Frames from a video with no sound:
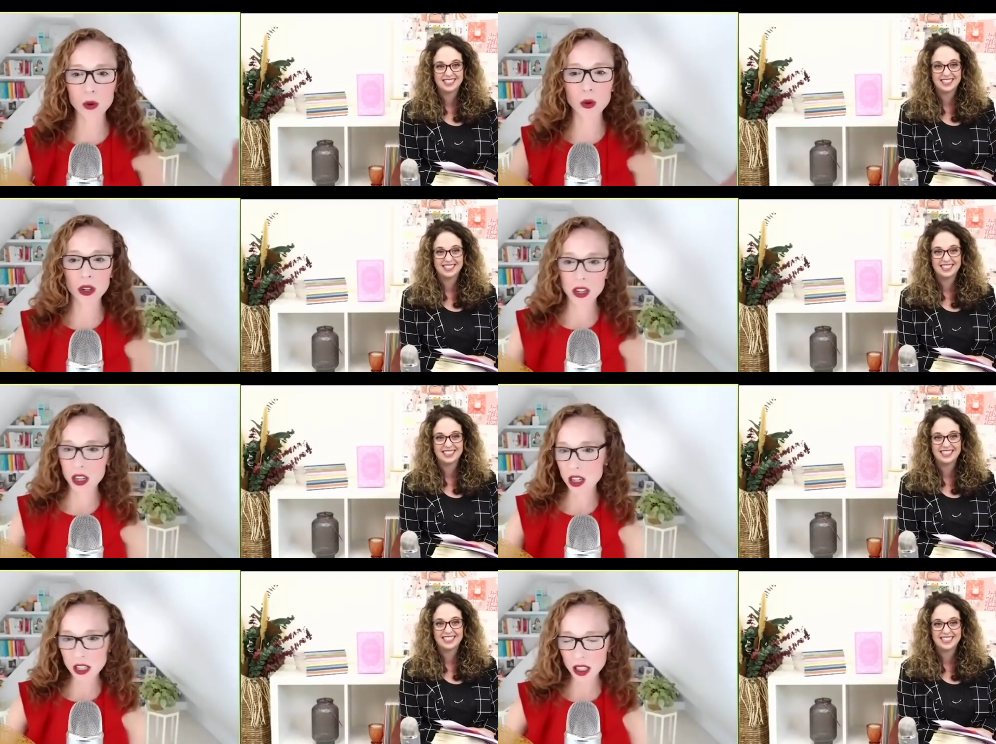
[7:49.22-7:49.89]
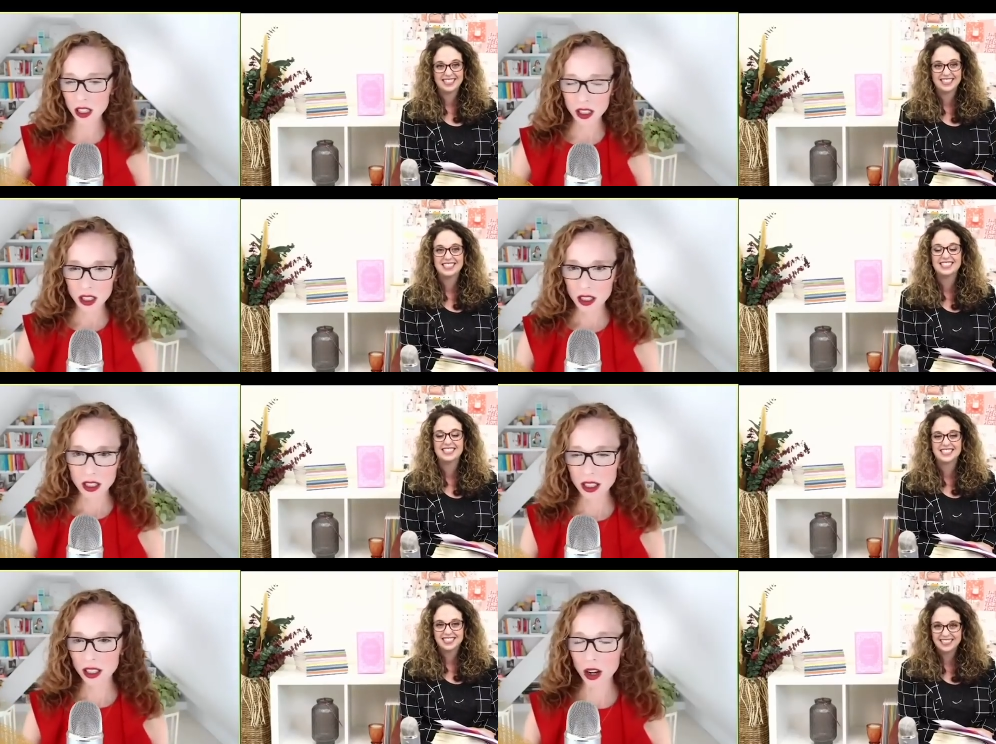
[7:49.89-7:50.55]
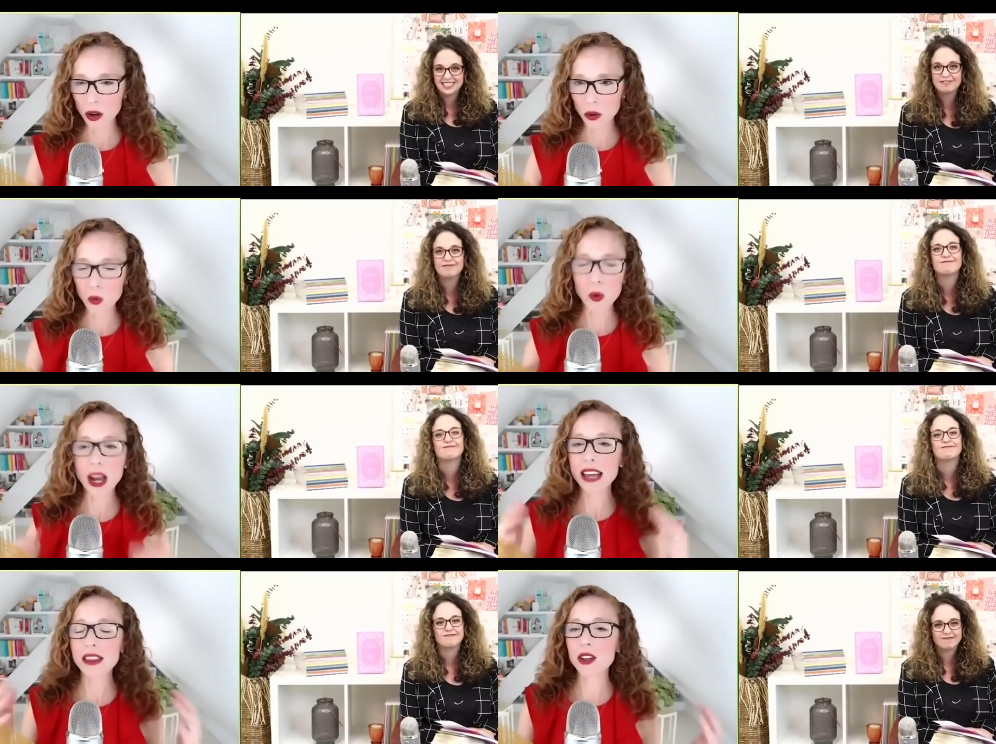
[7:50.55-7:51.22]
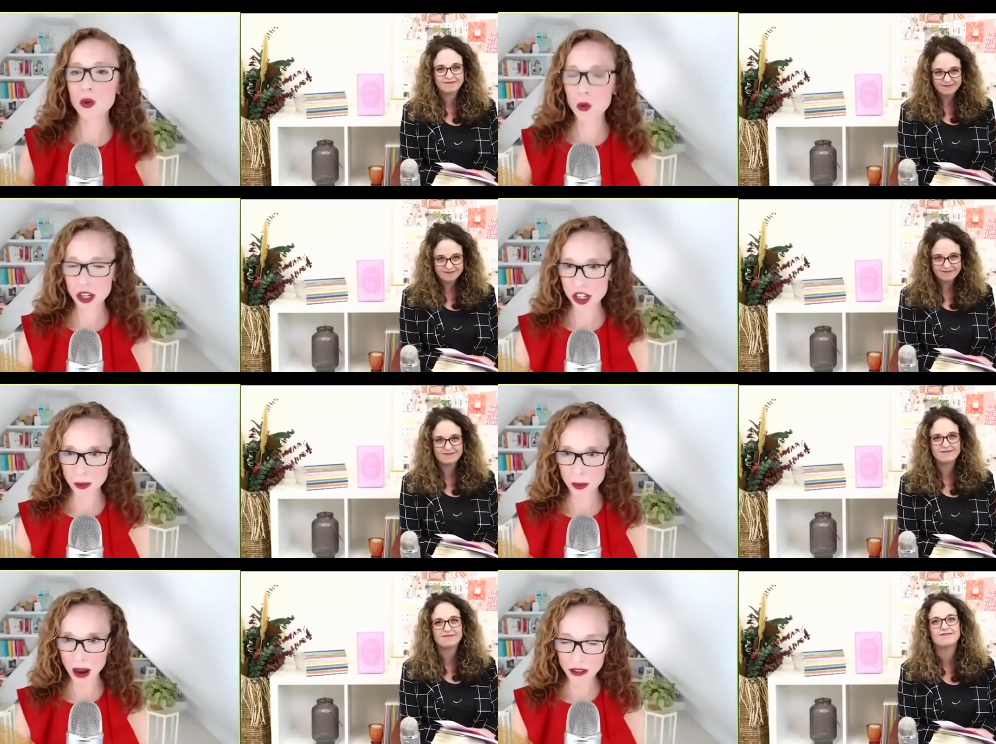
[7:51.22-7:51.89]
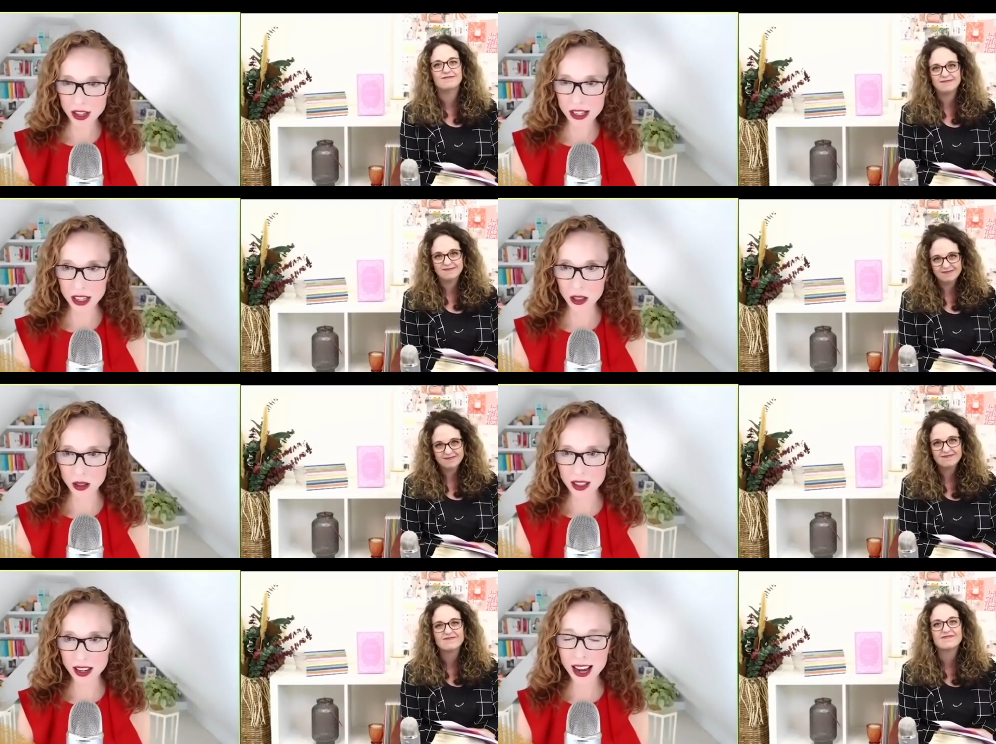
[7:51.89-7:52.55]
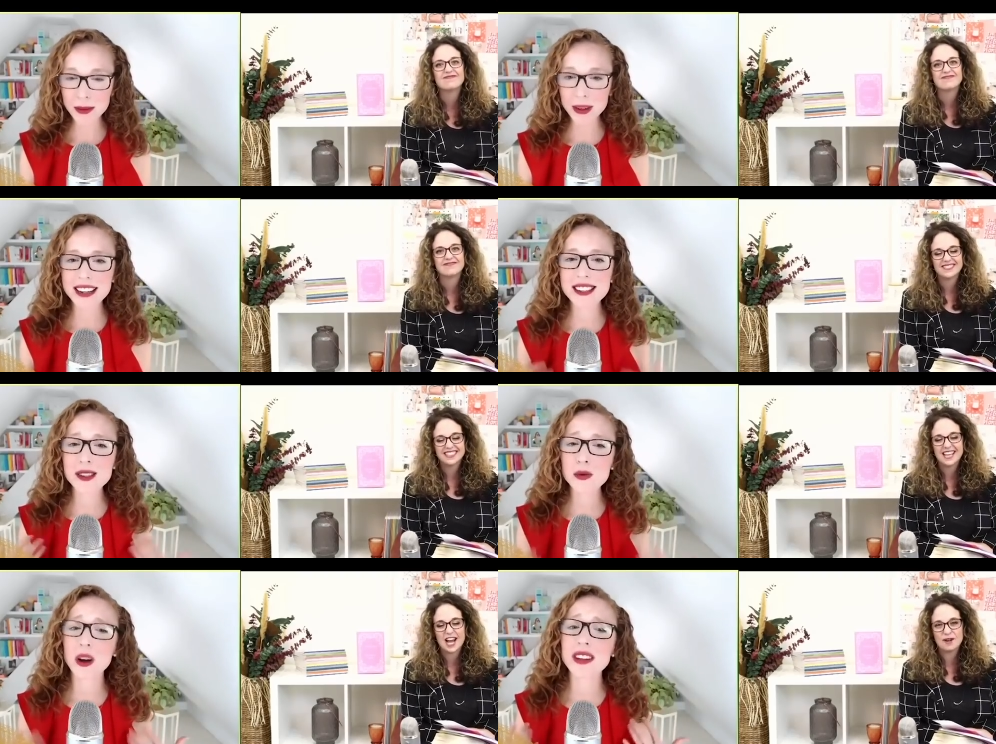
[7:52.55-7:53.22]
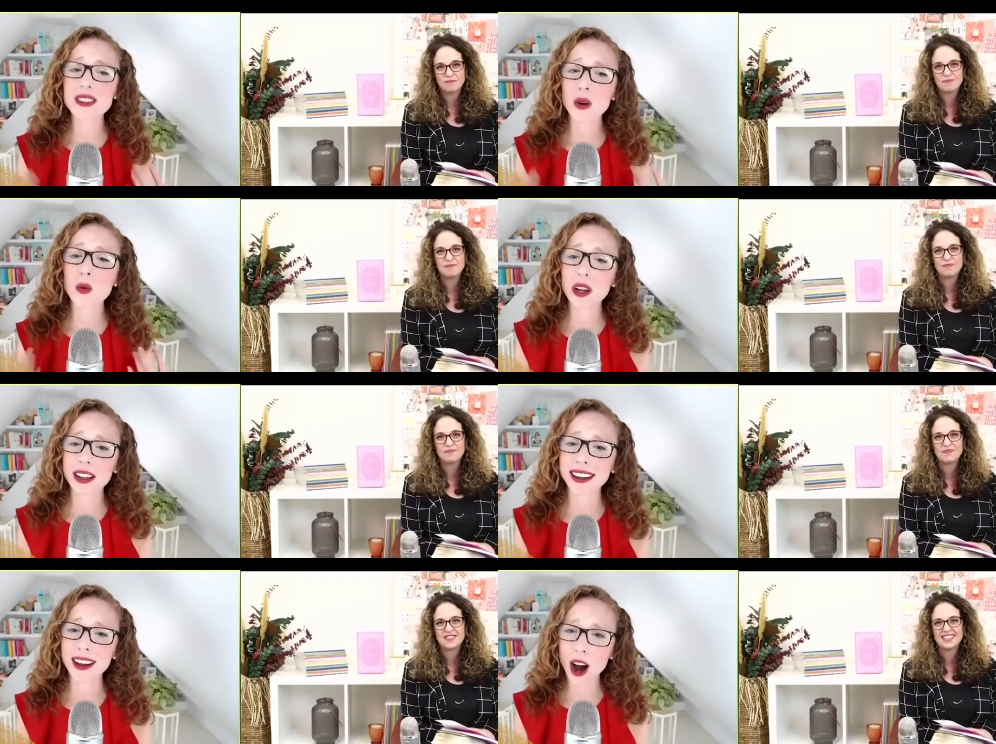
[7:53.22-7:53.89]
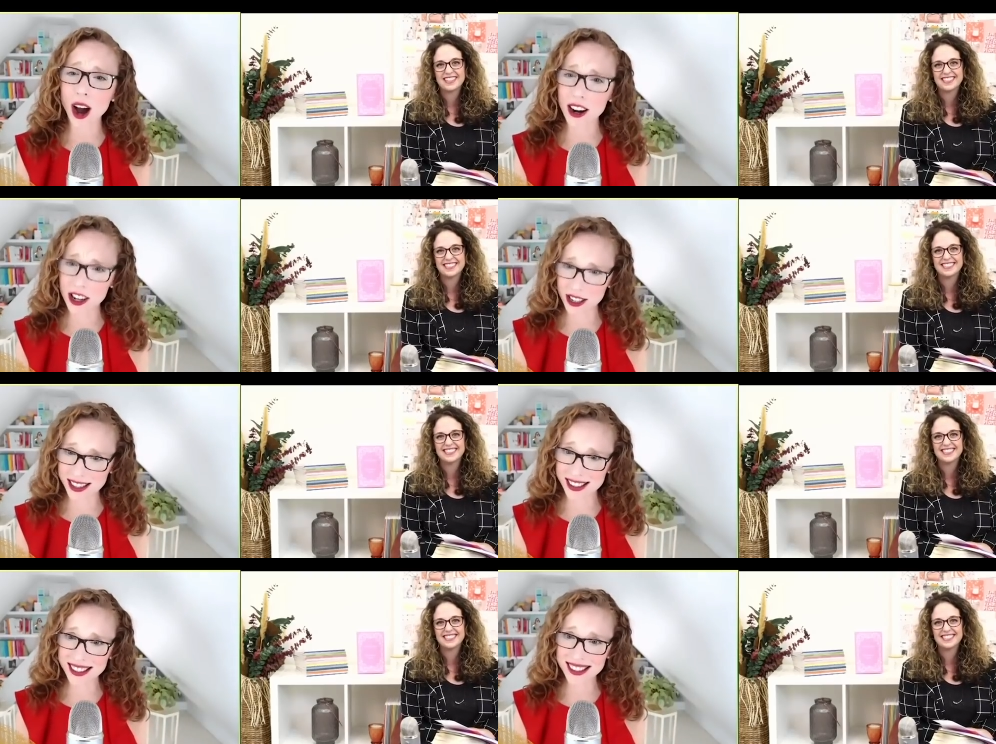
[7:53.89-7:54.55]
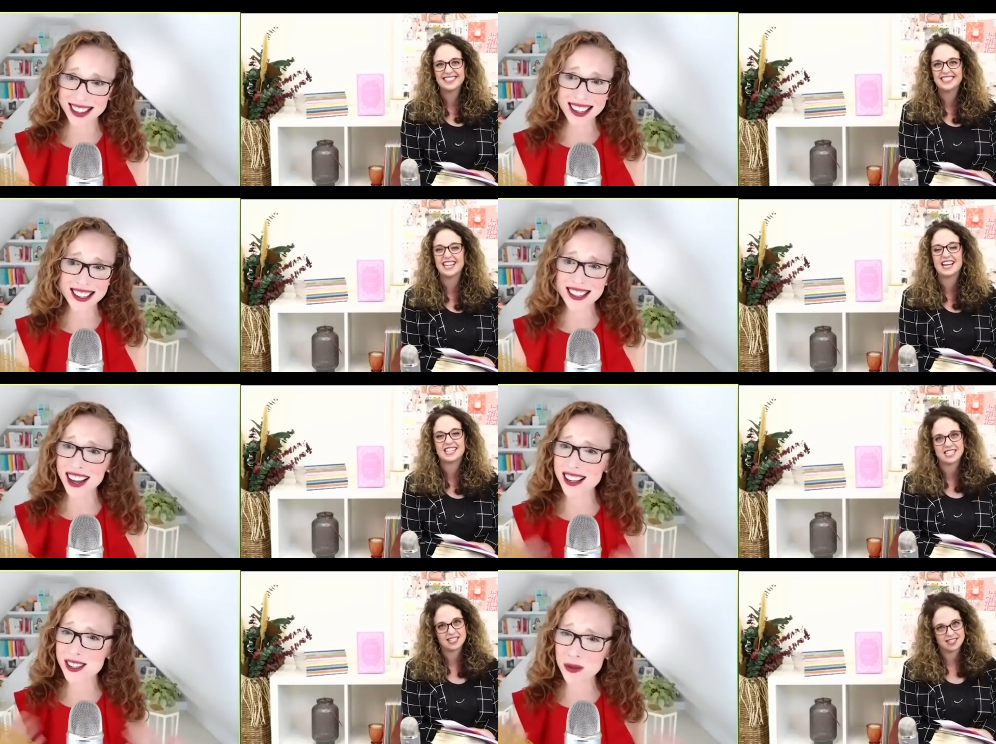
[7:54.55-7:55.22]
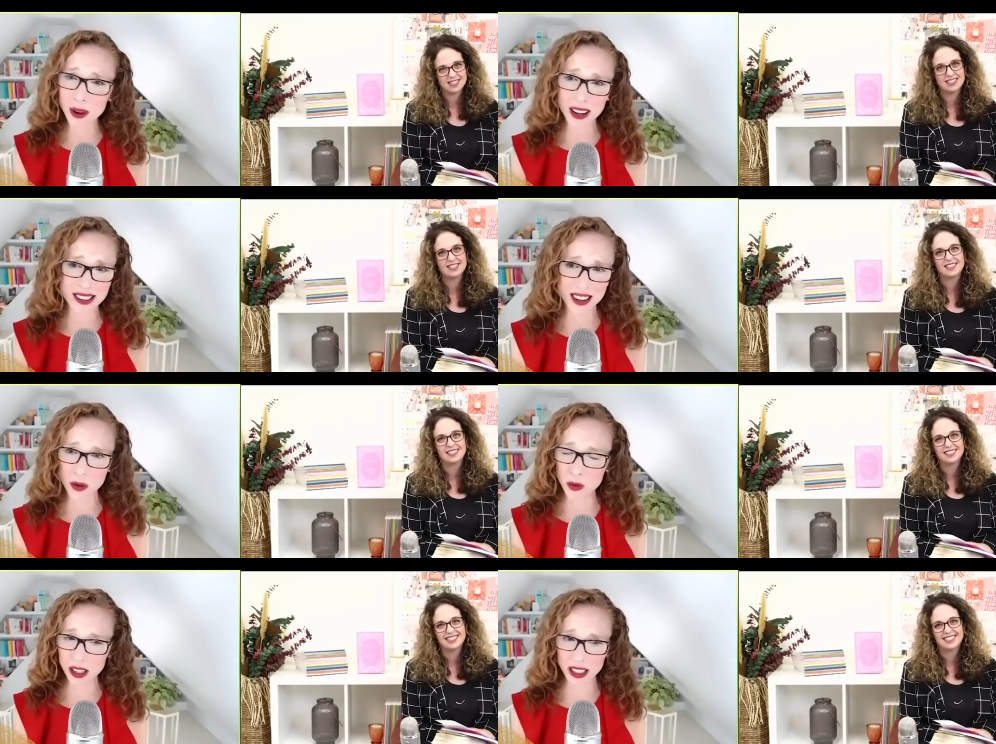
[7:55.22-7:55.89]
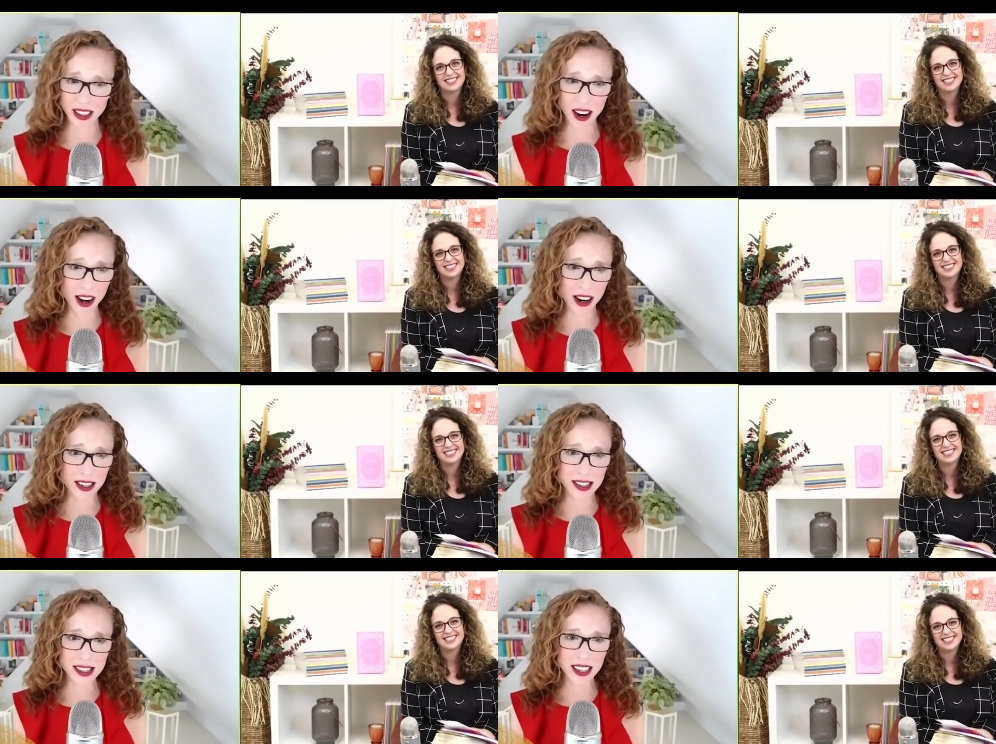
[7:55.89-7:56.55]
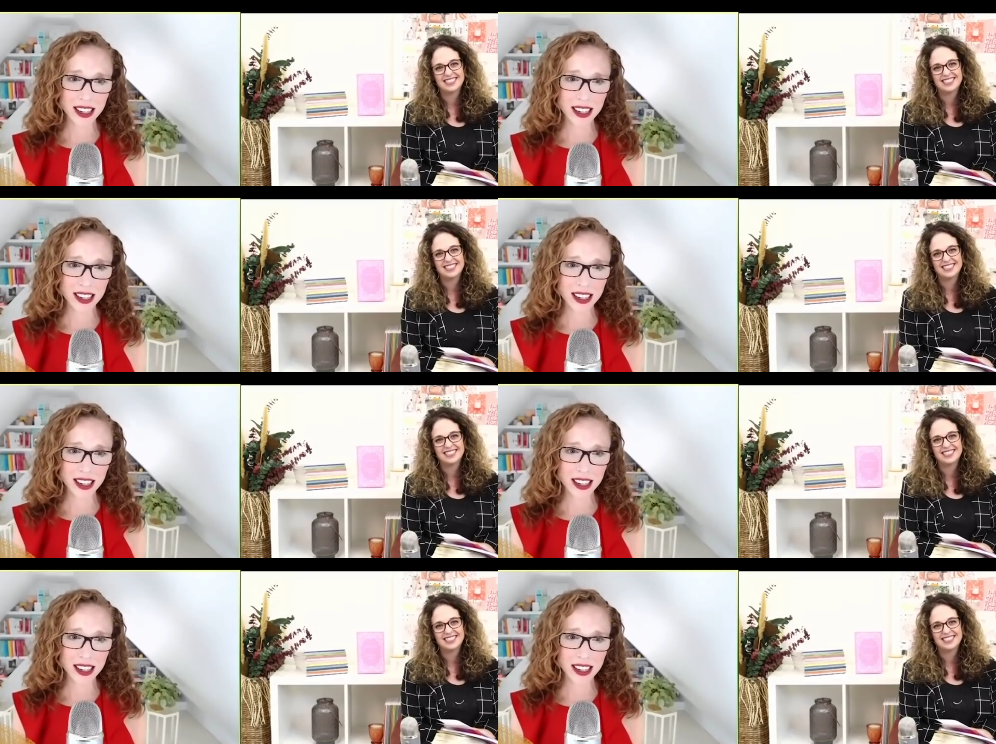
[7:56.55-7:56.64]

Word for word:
Speaker 1: ordered, you know, way that you worship every single time. He just wants our willing hearts. He yeah. just wants our willing hearts.